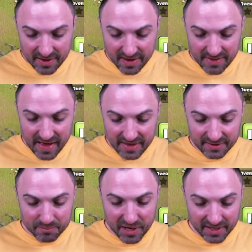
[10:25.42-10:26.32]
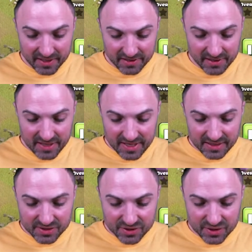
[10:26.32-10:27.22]
P.E.K.K.A.
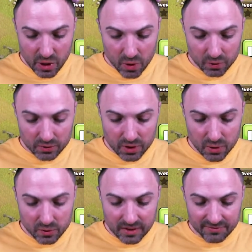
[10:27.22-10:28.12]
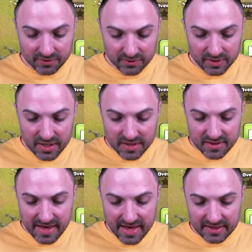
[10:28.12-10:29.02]
is so low level
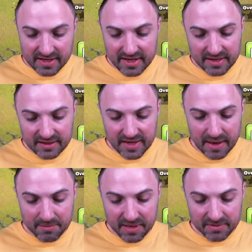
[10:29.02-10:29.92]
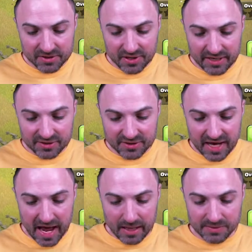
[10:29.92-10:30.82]
that that baby drag just
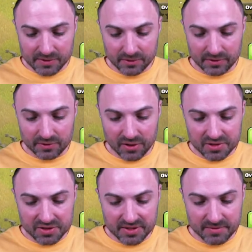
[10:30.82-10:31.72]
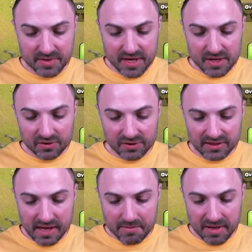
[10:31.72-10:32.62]
absolutely crushes him. Look at
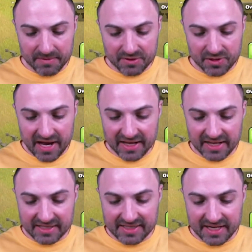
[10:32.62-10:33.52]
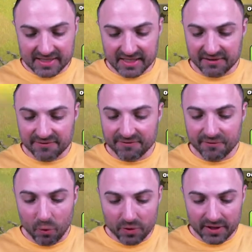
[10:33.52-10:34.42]
that baby drag. It takes like
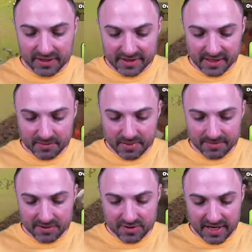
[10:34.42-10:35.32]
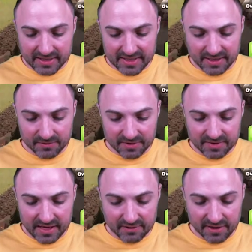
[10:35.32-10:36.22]
4 hits on the baby drag to get rid of
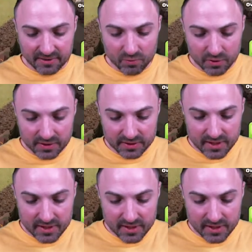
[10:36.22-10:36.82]
that Grand Warden.